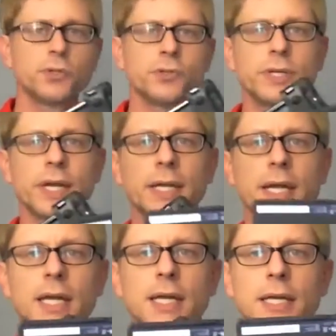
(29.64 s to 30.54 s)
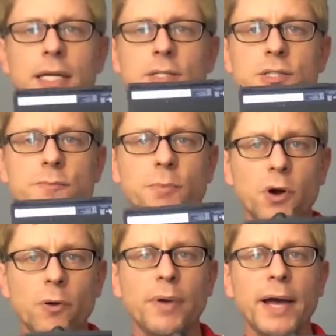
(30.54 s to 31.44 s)
You get a
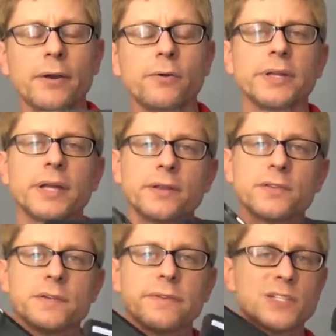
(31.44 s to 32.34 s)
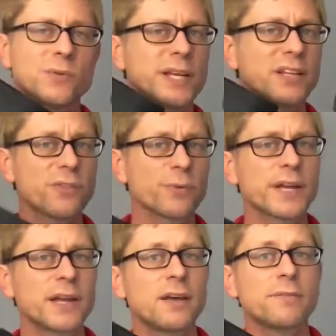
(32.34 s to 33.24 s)
small battery. Now this device only gets
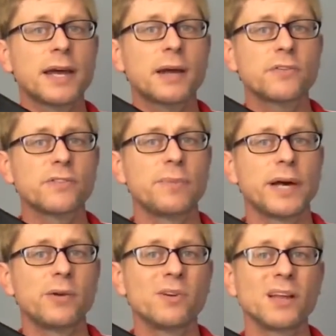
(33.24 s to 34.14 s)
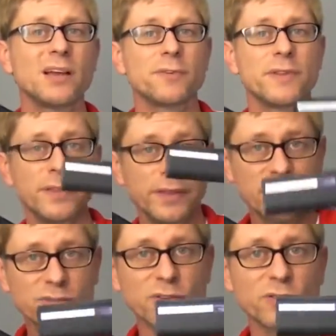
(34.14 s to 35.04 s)
3.5 hours of battery life, and
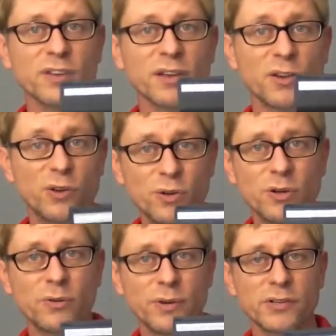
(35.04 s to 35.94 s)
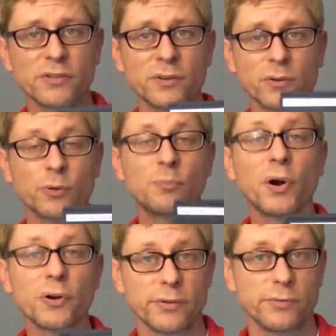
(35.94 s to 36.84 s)
this is a good reason, or a good
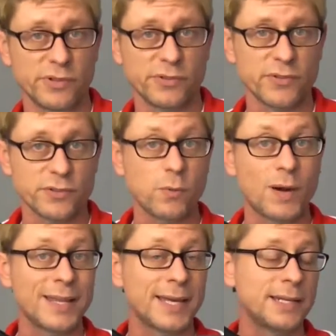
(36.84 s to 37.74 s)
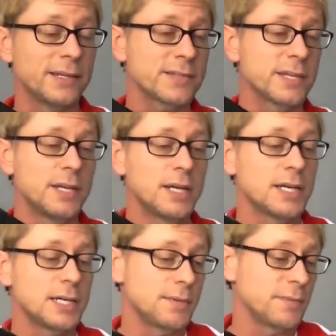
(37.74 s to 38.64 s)
part of the reason as to why that is.
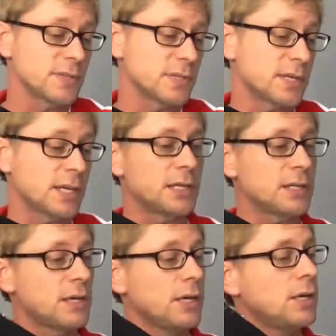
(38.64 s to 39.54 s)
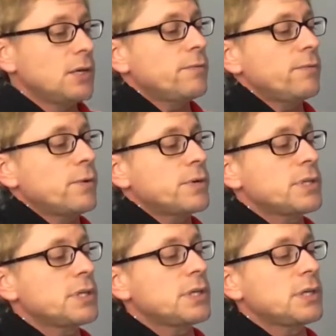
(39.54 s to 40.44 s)
This is a
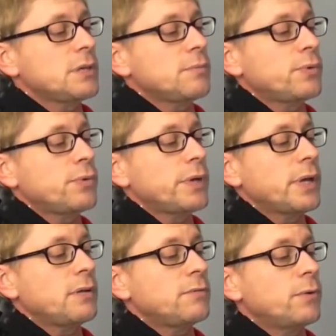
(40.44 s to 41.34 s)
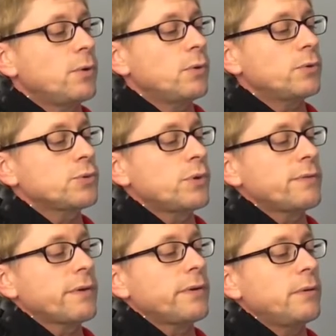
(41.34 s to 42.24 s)
14.8 volt,
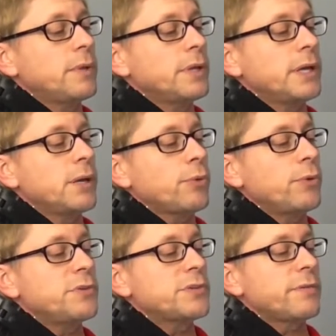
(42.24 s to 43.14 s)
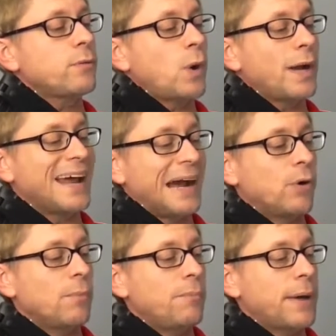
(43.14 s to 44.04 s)
2500 milliamp, 37 watt
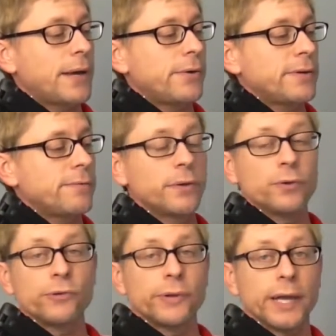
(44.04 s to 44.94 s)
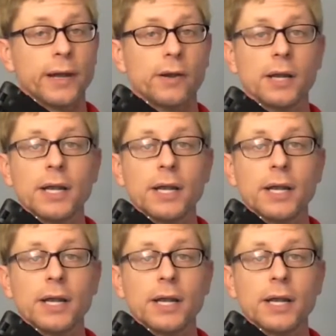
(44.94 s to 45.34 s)
hour battery for those who care.